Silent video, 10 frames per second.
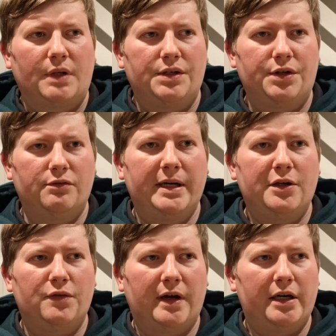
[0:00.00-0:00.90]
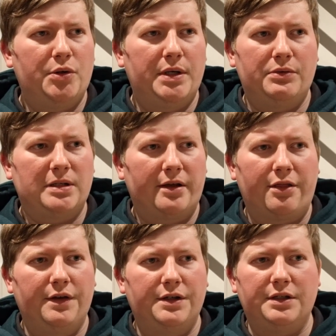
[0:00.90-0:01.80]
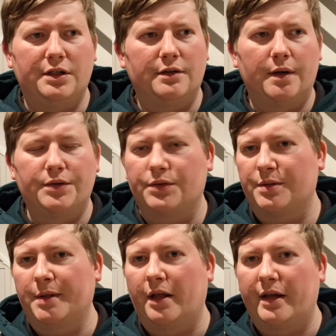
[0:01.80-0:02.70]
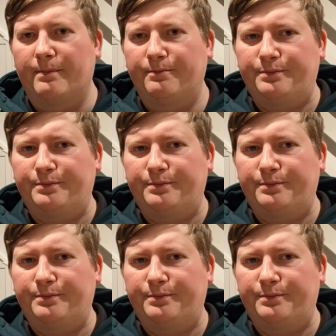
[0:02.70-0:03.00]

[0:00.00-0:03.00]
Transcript: So really good value, and it was like €30 or something like that.